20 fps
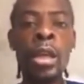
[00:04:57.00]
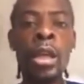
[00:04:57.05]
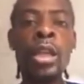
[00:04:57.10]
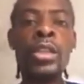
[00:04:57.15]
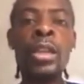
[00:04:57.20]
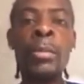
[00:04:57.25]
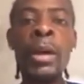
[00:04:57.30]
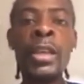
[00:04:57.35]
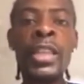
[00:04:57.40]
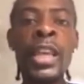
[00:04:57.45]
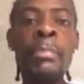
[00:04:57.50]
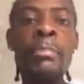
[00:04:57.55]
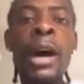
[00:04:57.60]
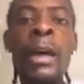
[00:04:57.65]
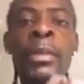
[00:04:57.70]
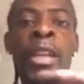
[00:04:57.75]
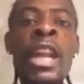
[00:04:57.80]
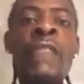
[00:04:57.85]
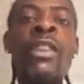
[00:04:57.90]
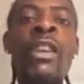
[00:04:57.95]
You see me, I say
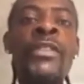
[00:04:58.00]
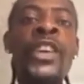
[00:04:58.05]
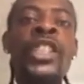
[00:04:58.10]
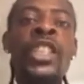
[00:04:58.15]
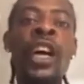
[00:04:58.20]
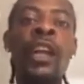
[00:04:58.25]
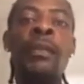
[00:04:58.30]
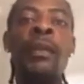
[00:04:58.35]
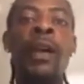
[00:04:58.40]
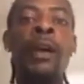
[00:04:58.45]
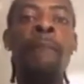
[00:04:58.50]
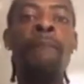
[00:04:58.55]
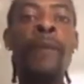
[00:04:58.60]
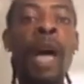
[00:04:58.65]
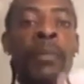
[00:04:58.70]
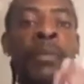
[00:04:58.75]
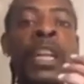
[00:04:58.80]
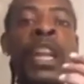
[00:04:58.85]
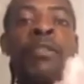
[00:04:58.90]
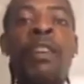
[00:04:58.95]
Bob did have a vision.
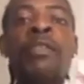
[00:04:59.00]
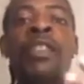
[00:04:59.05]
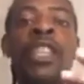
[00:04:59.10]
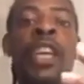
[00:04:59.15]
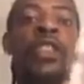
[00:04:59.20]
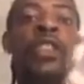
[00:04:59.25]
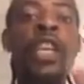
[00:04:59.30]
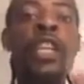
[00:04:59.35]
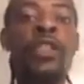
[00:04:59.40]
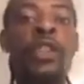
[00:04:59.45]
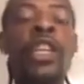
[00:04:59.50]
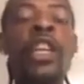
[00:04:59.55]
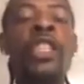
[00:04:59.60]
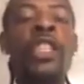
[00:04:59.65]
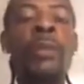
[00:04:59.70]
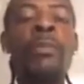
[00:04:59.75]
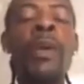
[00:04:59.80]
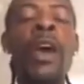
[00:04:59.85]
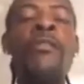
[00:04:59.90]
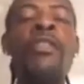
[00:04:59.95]
Bob did have a vision. It's, you know,
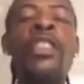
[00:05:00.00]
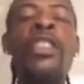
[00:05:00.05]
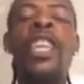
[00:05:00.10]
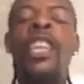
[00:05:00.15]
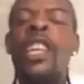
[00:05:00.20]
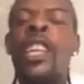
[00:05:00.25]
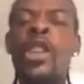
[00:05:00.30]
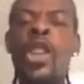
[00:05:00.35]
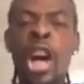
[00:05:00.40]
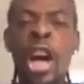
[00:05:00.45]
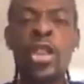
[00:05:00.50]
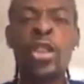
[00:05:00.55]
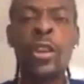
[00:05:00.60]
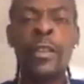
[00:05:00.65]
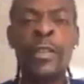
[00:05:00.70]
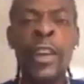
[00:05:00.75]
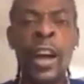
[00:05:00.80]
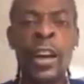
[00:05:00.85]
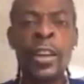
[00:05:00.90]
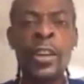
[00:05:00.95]
see, everything they done a
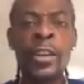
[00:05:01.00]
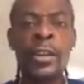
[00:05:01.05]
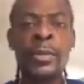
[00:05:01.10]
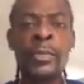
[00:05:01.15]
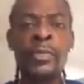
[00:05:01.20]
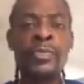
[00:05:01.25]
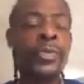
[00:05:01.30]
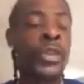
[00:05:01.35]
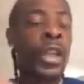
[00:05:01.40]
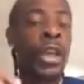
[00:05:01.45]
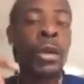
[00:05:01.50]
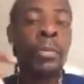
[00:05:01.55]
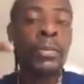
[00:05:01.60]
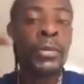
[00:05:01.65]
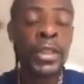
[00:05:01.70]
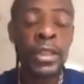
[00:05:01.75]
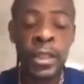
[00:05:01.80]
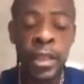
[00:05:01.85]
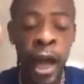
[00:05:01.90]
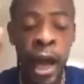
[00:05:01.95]
tough gang, you know.
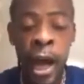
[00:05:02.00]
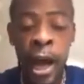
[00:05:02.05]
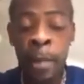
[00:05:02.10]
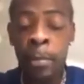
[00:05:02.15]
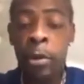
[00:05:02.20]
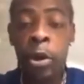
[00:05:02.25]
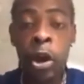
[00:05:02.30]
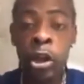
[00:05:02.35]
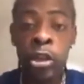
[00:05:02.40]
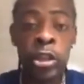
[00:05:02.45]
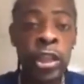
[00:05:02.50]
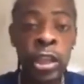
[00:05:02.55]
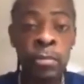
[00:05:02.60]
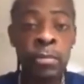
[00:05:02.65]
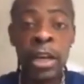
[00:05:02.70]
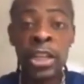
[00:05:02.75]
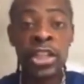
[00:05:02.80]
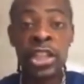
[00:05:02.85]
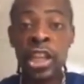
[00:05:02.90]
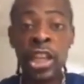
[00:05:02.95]
Cutting
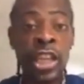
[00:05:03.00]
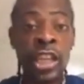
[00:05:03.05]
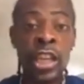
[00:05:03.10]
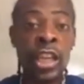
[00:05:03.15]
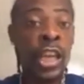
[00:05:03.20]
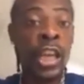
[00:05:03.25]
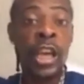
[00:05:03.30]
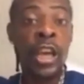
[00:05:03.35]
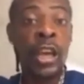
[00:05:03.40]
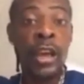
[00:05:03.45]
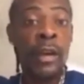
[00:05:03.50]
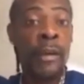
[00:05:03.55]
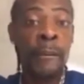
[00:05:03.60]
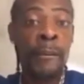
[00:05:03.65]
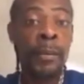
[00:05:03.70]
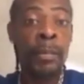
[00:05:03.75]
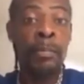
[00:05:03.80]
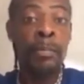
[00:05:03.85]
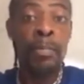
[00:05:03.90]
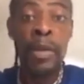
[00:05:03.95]
machine,
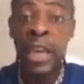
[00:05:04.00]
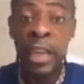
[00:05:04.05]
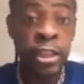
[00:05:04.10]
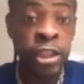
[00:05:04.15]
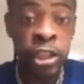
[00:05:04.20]
big